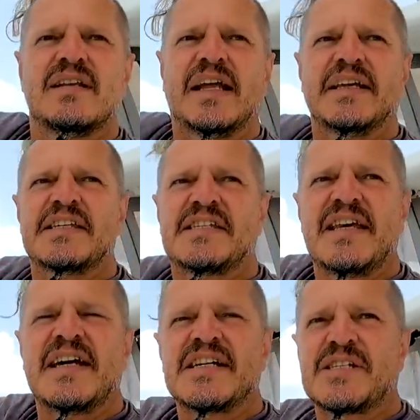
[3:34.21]
that it
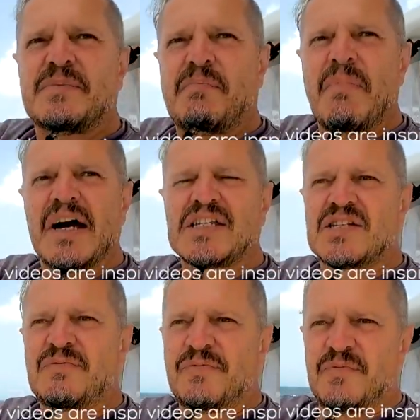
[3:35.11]
steers much
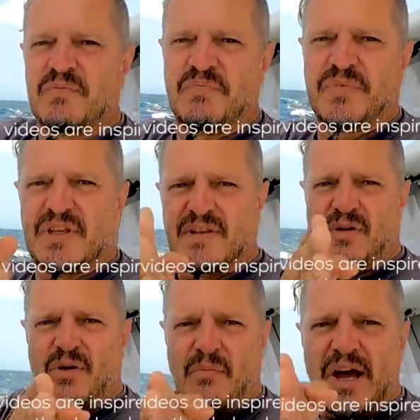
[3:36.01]

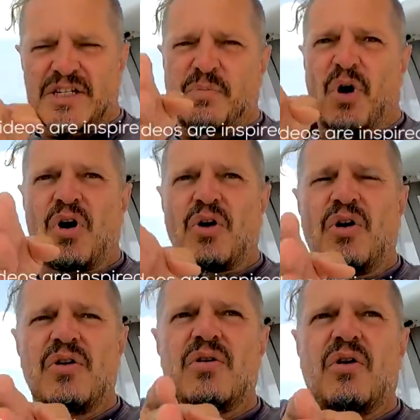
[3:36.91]
much more
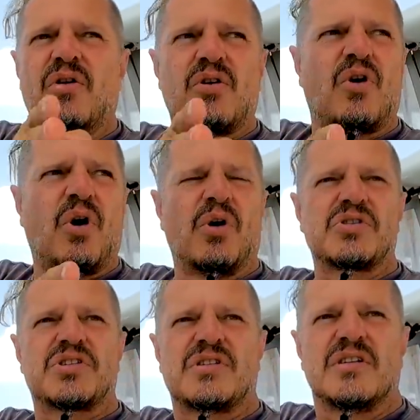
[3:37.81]
on, on
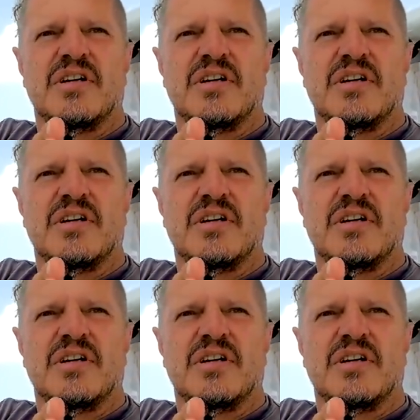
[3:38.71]
course.